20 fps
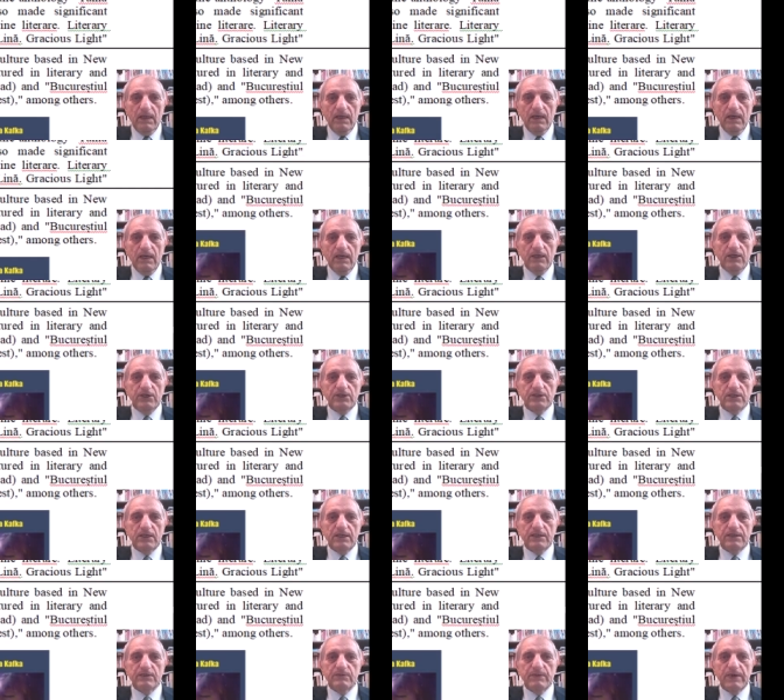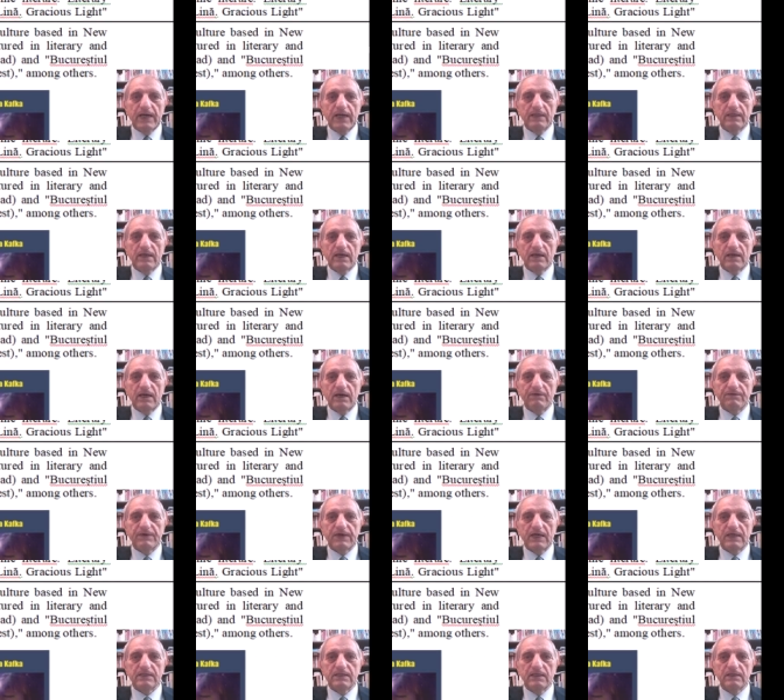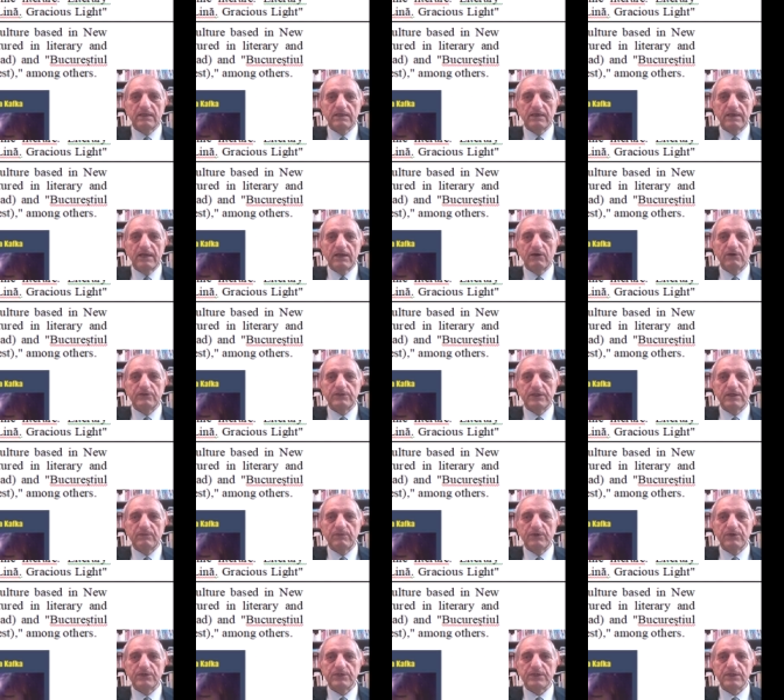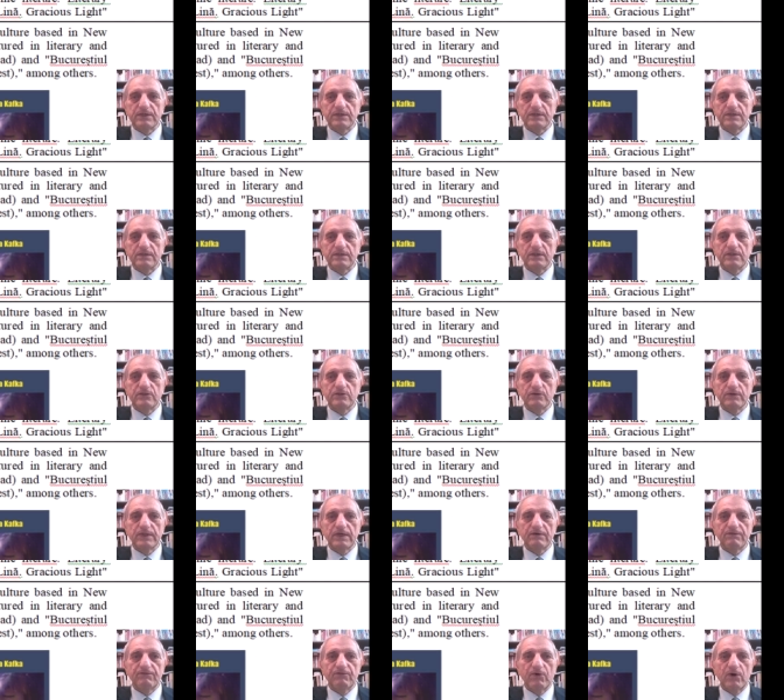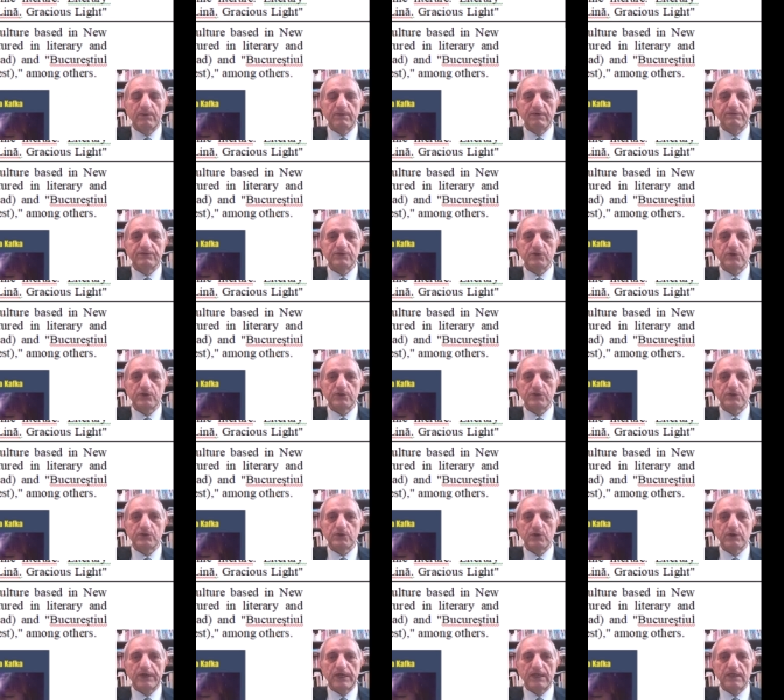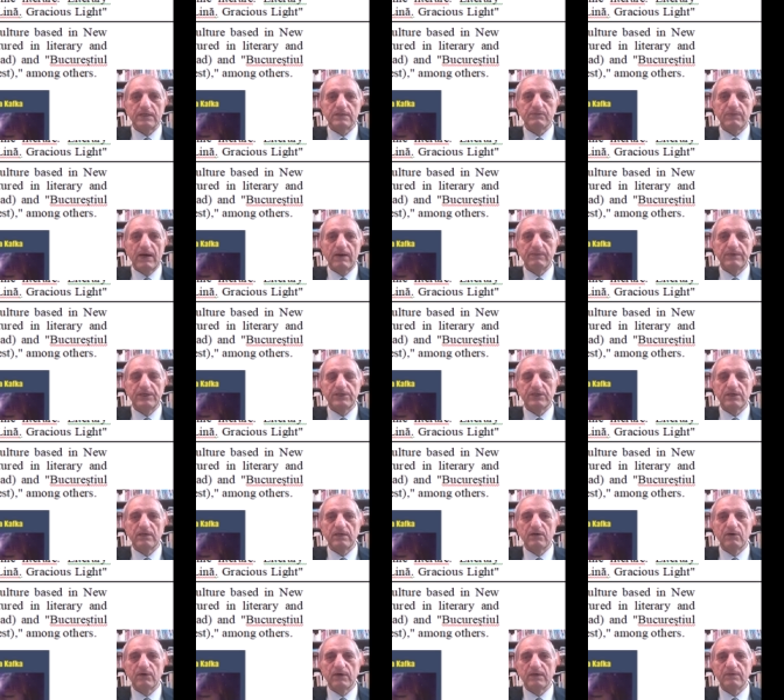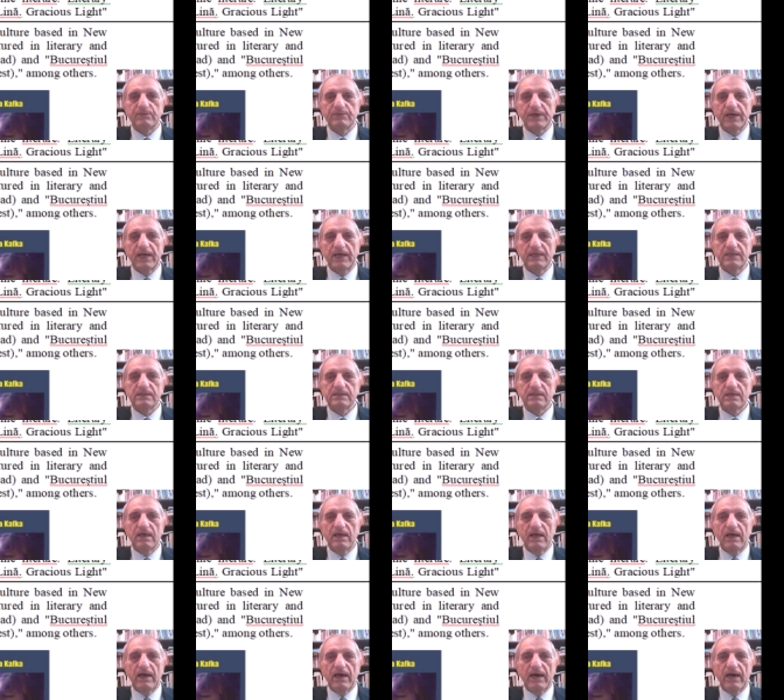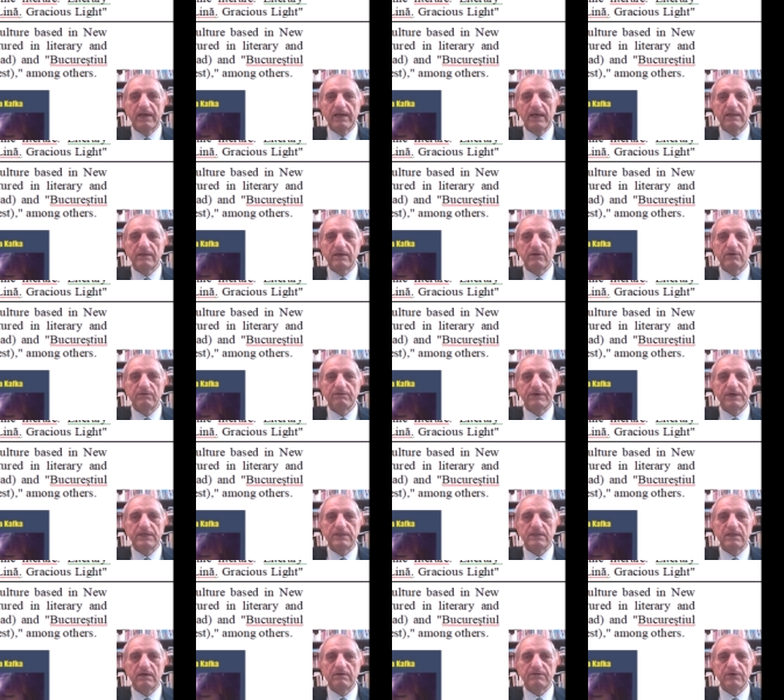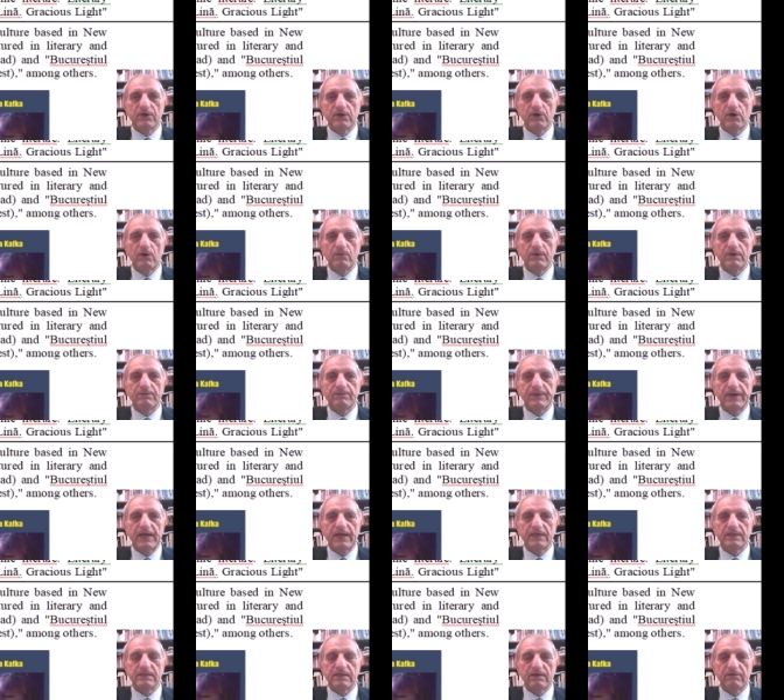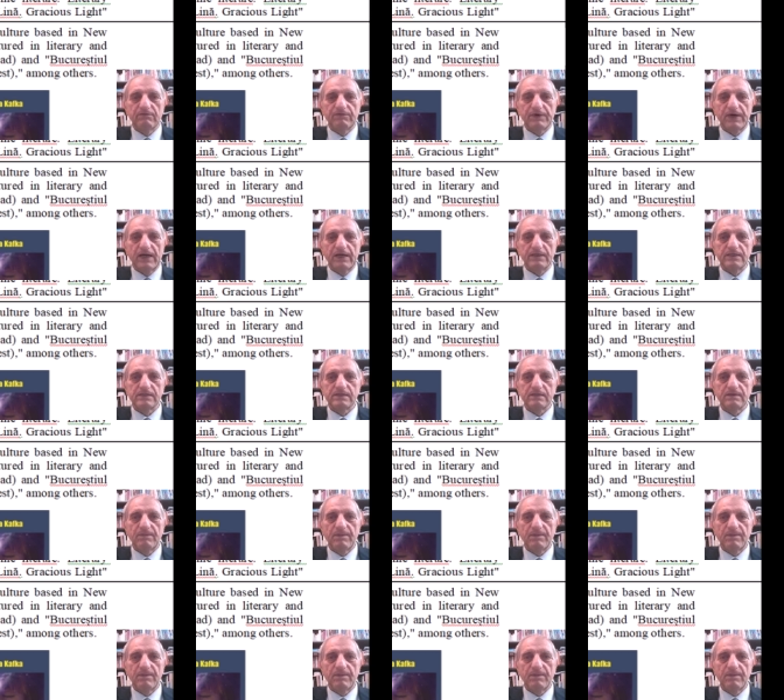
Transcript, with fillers: Initially, Smaranda Kafka's literary contributions took the form of short stories published in local press and at the University of Grenoble Press in France.